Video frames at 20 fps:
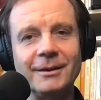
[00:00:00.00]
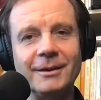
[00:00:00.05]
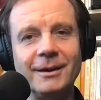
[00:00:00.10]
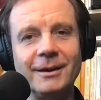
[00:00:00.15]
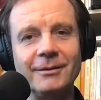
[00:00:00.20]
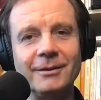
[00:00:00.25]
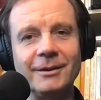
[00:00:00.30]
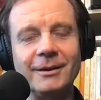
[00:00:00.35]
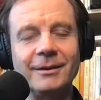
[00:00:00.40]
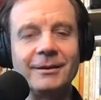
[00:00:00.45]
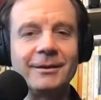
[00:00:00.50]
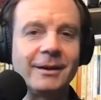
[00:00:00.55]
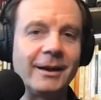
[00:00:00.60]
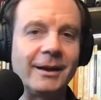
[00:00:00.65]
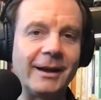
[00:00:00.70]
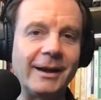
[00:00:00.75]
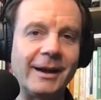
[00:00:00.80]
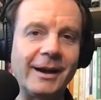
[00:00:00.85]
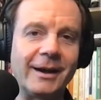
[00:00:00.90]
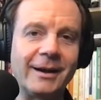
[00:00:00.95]
given
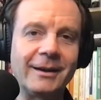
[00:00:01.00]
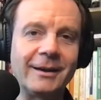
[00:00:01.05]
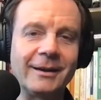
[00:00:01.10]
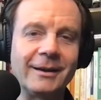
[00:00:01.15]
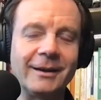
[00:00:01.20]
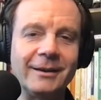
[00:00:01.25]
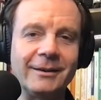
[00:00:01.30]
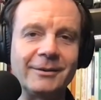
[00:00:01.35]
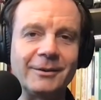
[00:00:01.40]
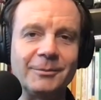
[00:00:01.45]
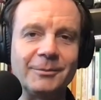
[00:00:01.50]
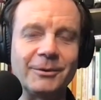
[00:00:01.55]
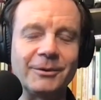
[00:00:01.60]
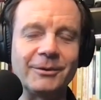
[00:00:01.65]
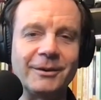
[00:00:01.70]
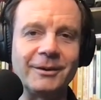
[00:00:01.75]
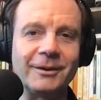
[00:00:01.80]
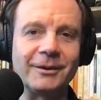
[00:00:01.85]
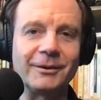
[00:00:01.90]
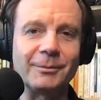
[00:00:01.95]
AI in terms
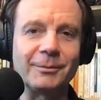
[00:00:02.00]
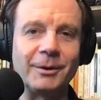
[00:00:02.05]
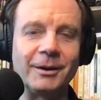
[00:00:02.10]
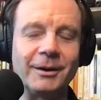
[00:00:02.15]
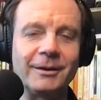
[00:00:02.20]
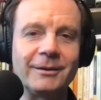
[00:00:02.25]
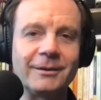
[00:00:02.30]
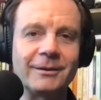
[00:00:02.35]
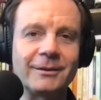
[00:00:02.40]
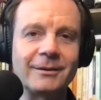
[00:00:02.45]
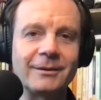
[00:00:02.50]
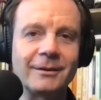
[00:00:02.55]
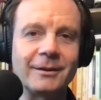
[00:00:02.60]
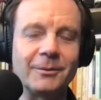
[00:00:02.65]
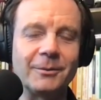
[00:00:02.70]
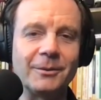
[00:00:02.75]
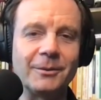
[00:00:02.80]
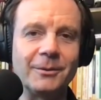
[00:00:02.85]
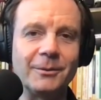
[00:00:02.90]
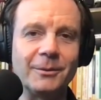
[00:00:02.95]
of their experience
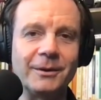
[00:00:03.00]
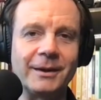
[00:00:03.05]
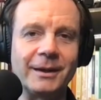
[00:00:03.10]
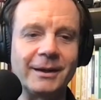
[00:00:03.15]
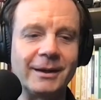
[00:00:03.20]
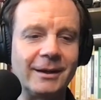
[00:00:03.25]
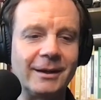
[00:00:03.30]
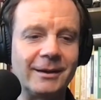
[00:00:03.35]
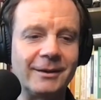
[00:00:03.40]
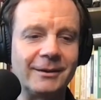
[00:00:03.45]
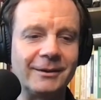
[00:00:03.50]
with IKEA?